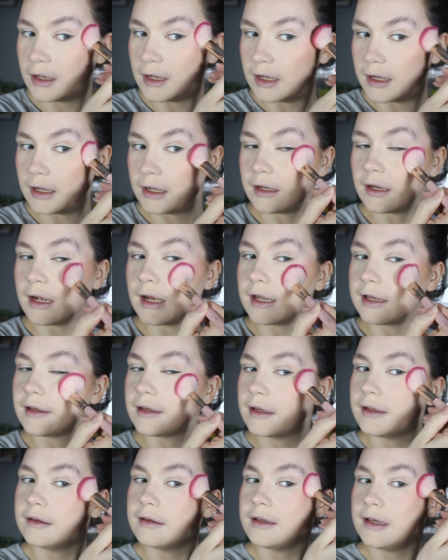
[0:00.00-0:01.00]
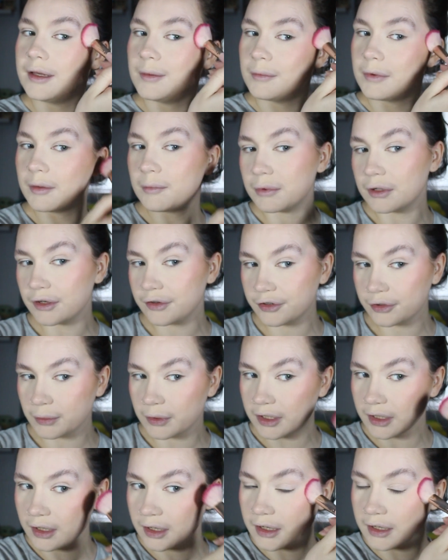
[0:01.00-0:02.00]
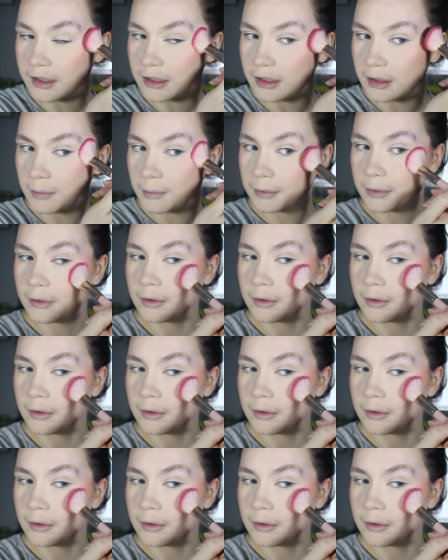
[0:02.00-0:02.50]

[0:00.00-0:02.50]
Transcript: And I like to keep my blush quite high up